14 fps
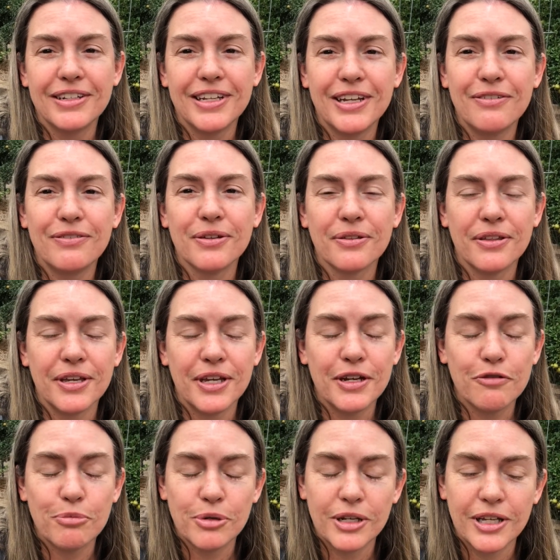if you're thinking
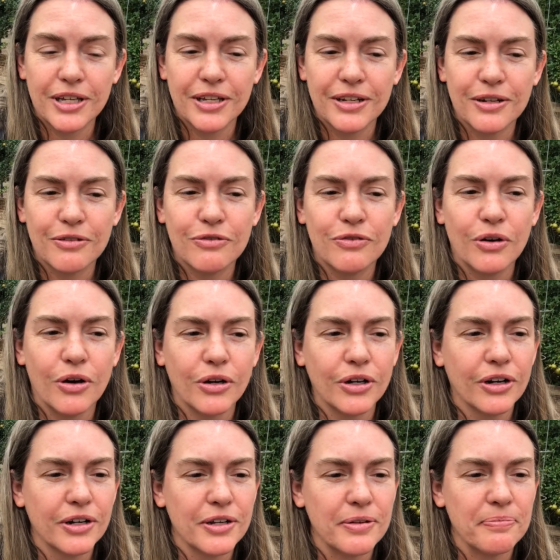of putting in a fall
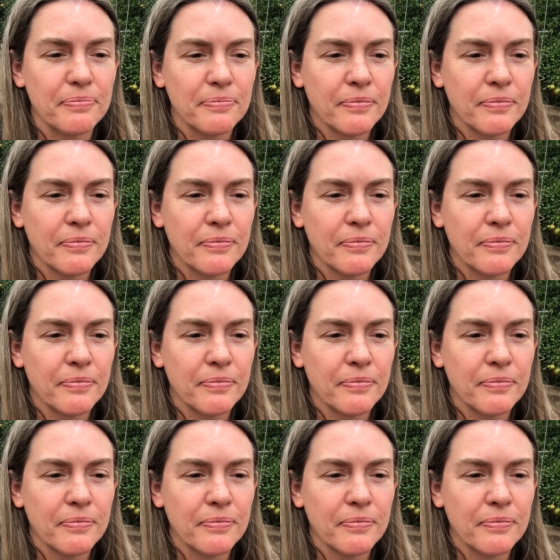garden?